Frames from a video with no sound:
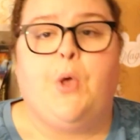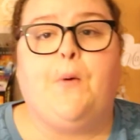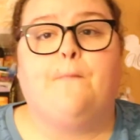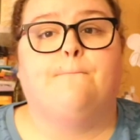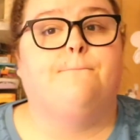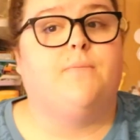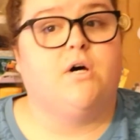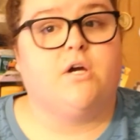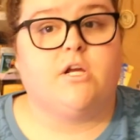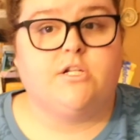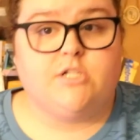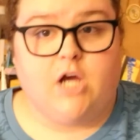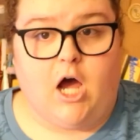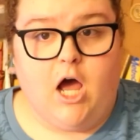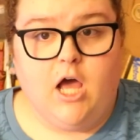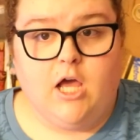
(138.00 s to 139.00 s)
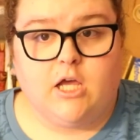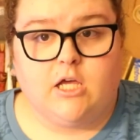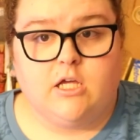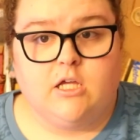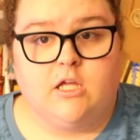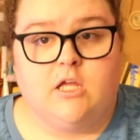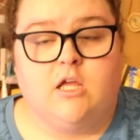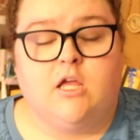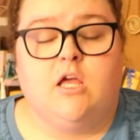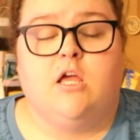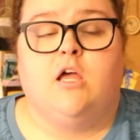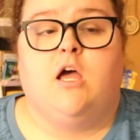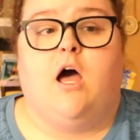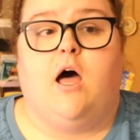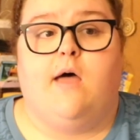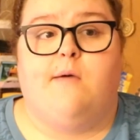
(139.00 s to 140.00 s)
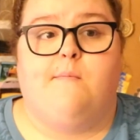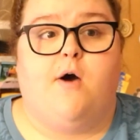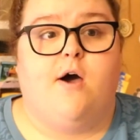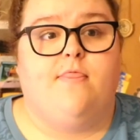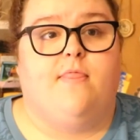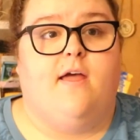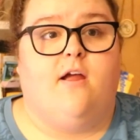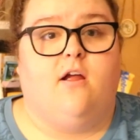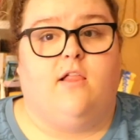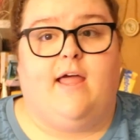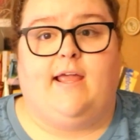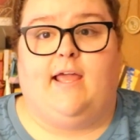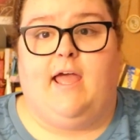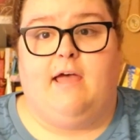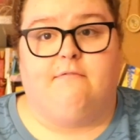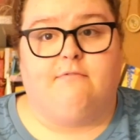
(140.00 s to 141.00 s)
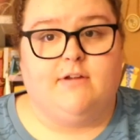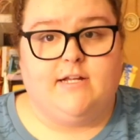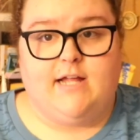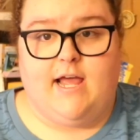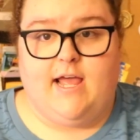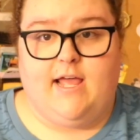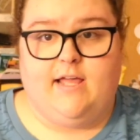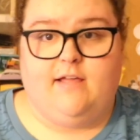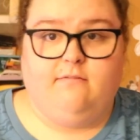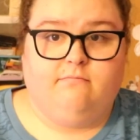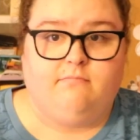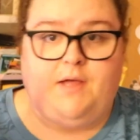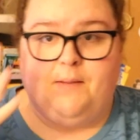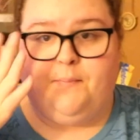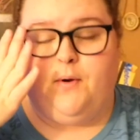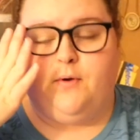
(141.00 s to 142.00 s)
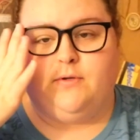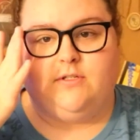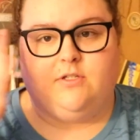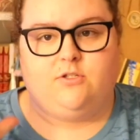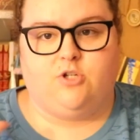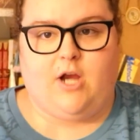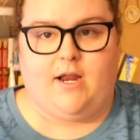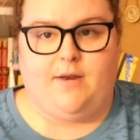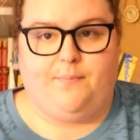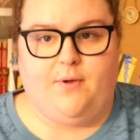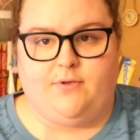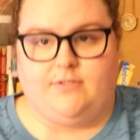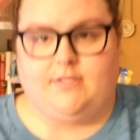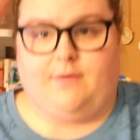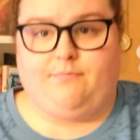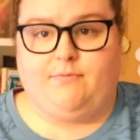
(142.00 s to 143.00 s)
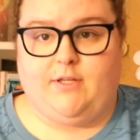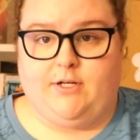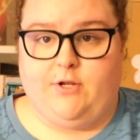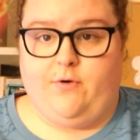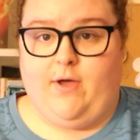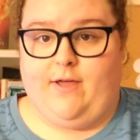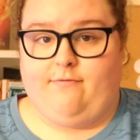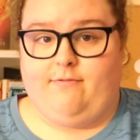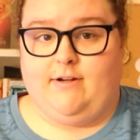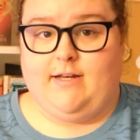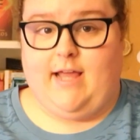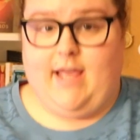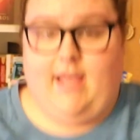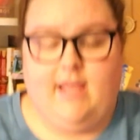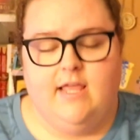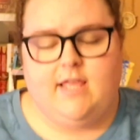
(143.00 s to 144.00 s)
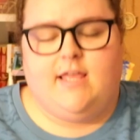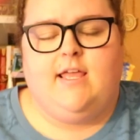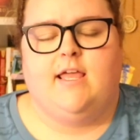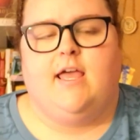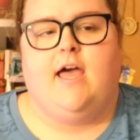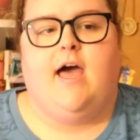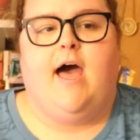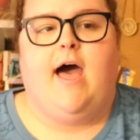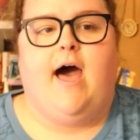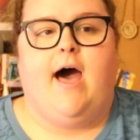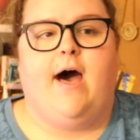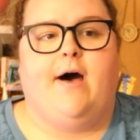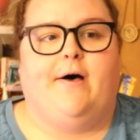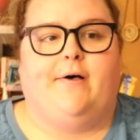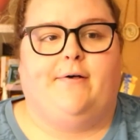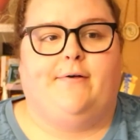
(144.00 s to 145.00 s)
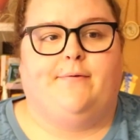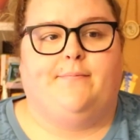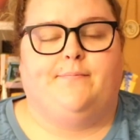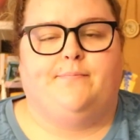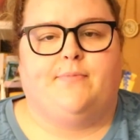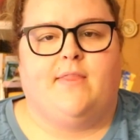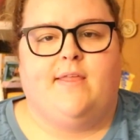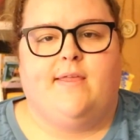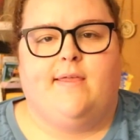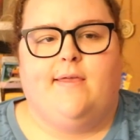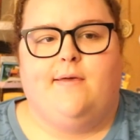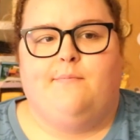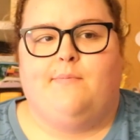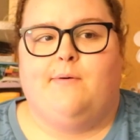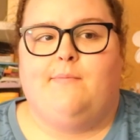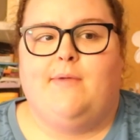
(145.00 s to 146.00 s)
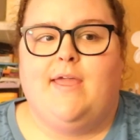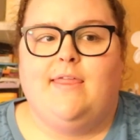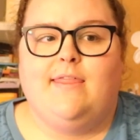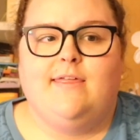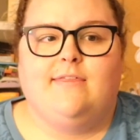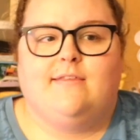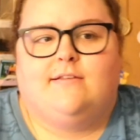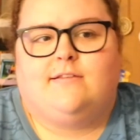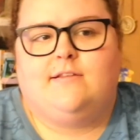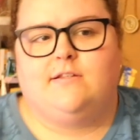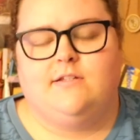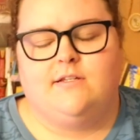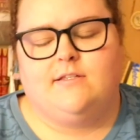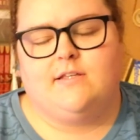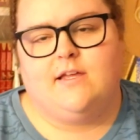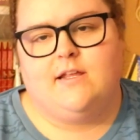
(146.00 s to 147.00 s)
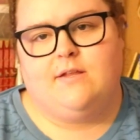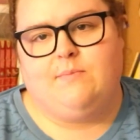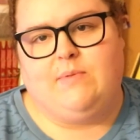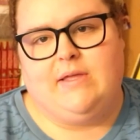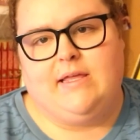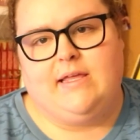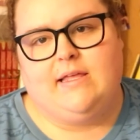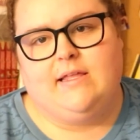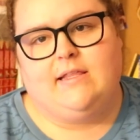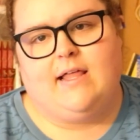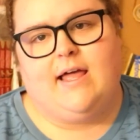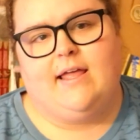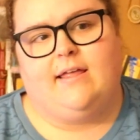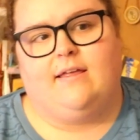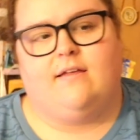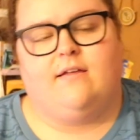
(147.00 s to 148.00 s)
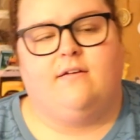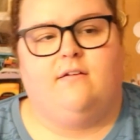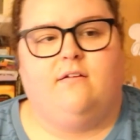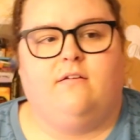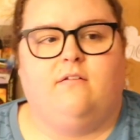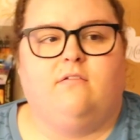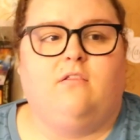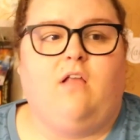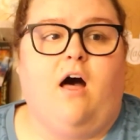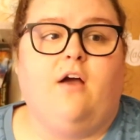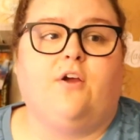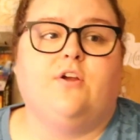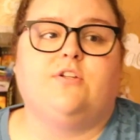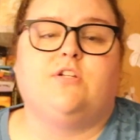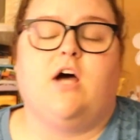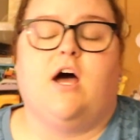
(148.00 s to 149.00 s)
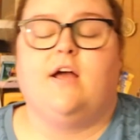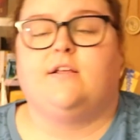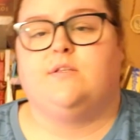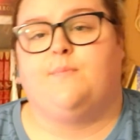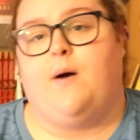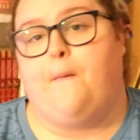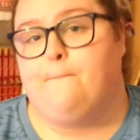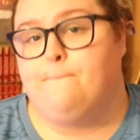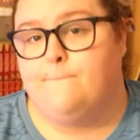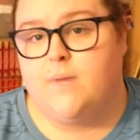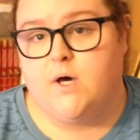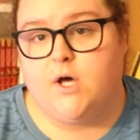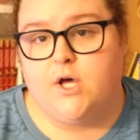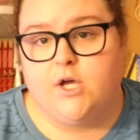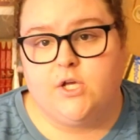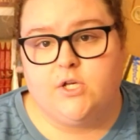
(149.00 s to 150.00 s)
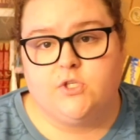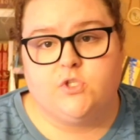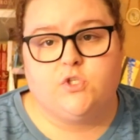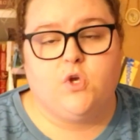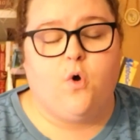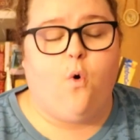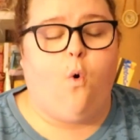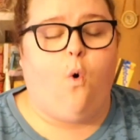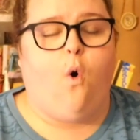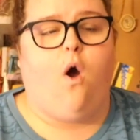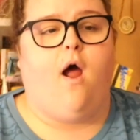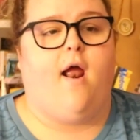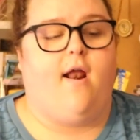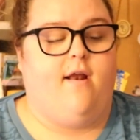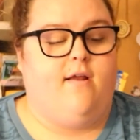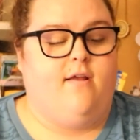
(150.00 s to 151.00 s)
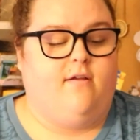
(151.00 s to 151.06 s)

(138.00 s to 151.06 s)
Book Talk. I'm on there like every day. I try to post something new every day. But mainly this is just going to be like longer talks about books or